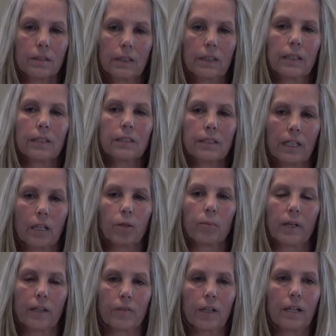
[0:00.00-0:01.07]
in
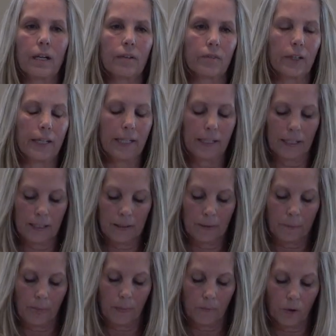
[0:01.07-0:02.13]
Celebrate Recovery,
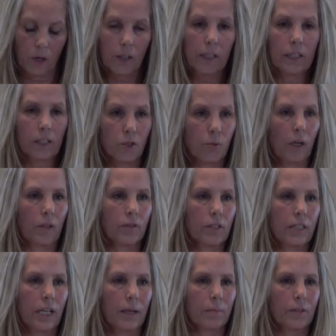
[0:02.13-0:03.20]
work in the 12
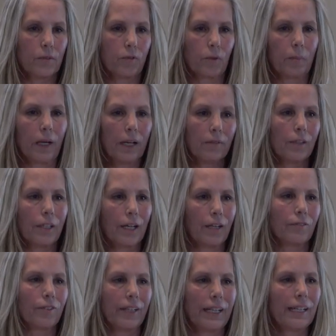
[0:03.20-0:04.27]
steps for my
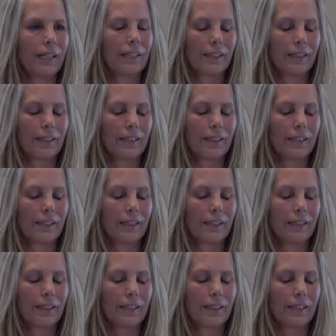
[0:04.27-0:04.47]
recovery